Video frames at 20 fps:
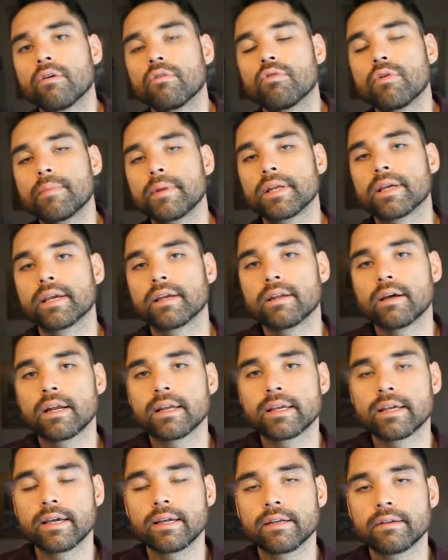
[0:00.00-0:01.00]
Women
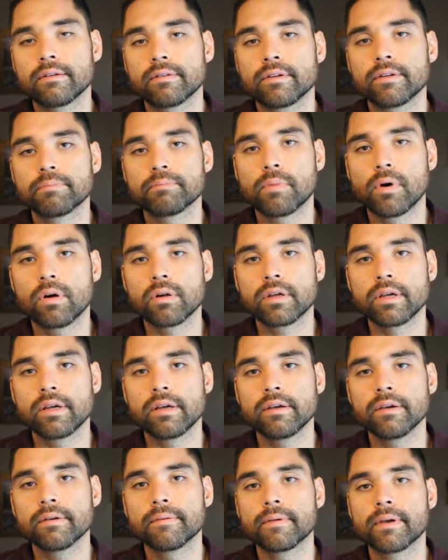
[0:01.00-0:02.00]
cannot get
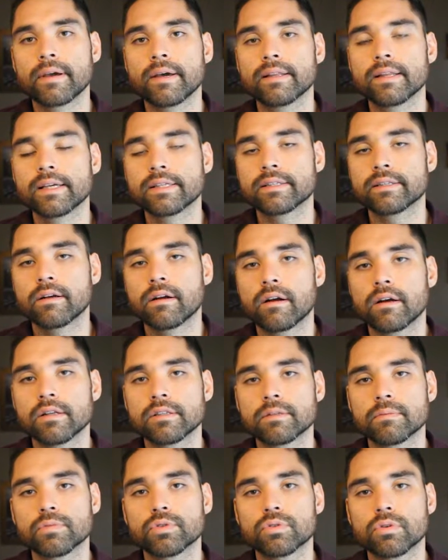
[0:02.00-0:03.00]
bulky unless they're
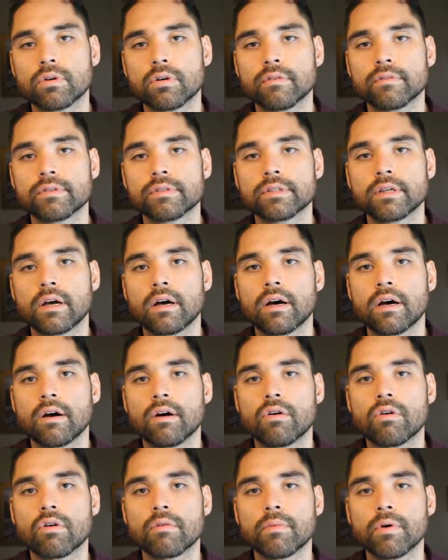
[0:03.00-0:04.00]
on some sort of
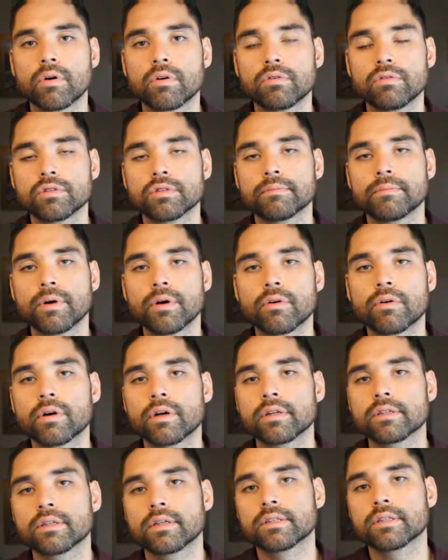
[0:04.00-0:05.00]
hormonal
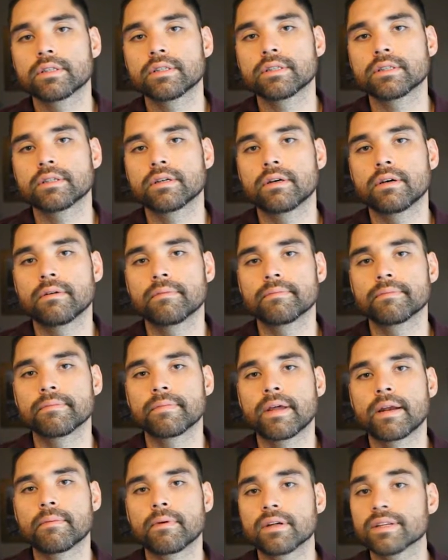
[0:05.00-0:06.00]
support, such as
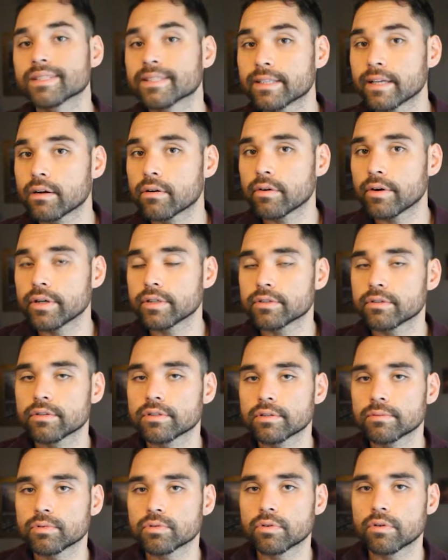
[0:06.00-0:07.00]
anabolic steroids or
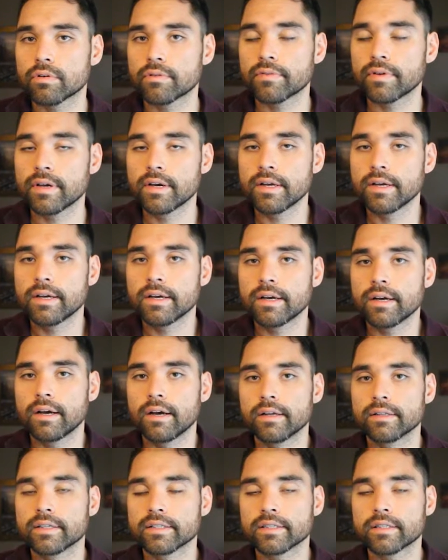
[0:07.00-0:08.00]
some sort of
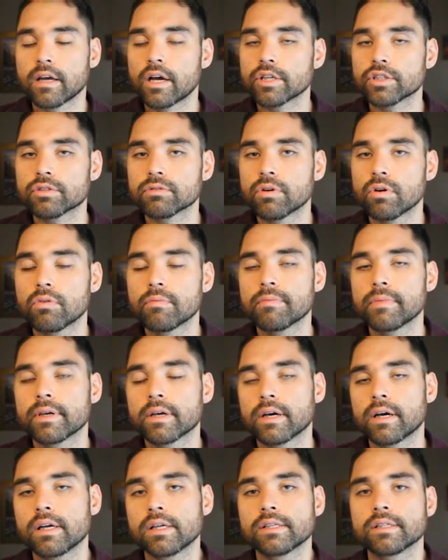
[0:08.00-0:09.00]
testosterone,
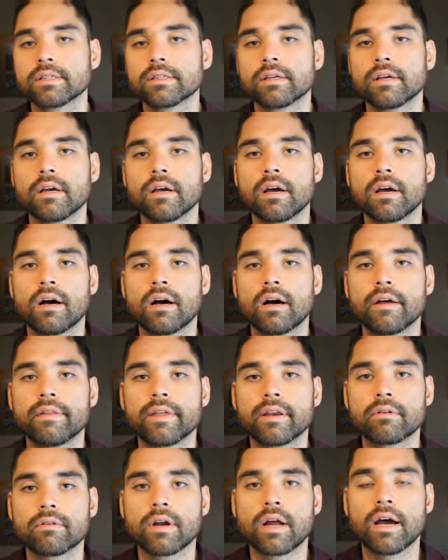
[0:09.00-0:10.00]
because
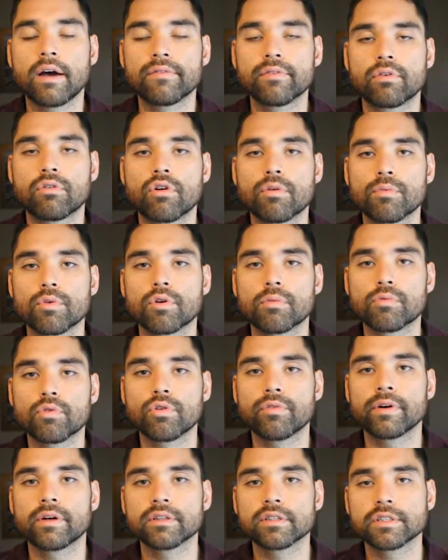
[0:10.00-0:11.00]
they don't have the hormonal
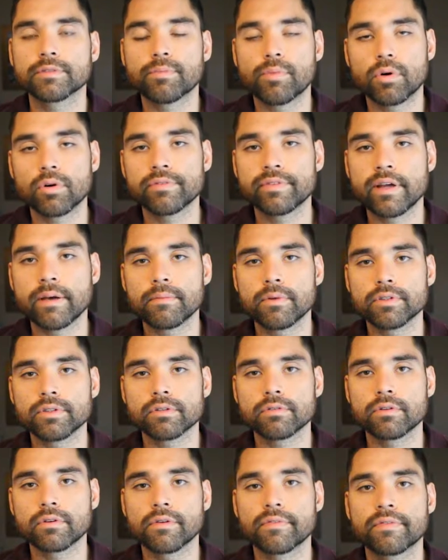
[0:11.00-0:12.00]
profile to support that
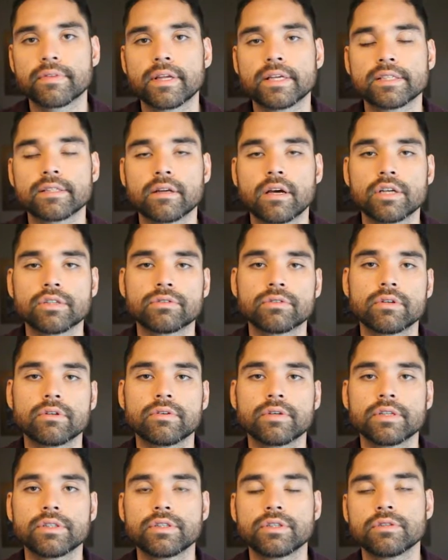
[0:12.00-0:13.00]
muscle growth.
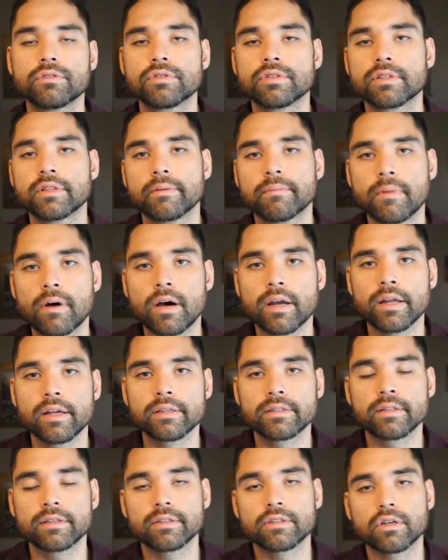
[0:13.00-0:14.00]
Testosterone is used in the
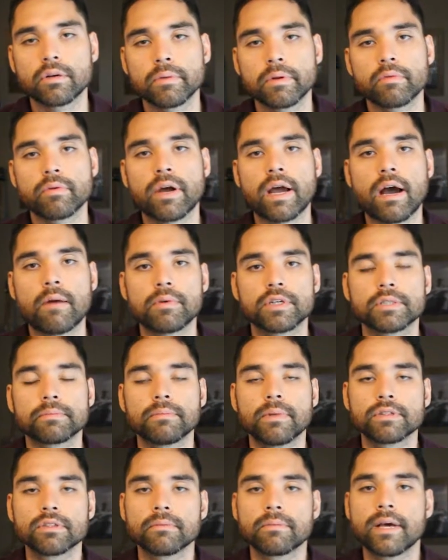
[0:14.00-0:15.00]
body to determine how much
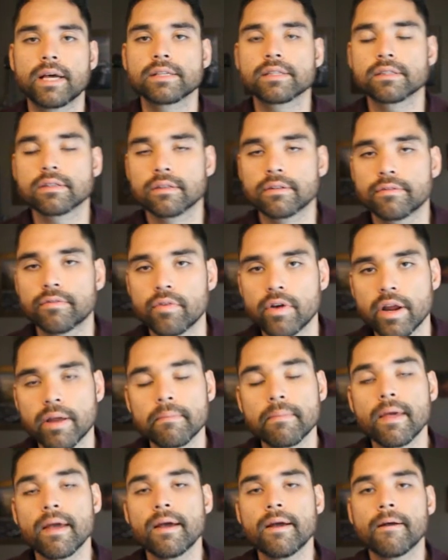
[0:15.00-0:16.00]
muscle mass is on the
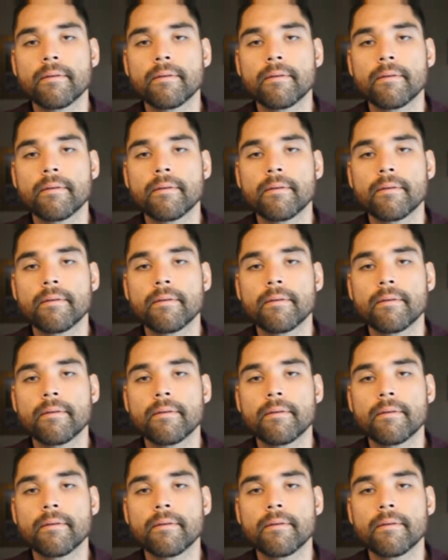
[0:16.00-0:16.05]
frame.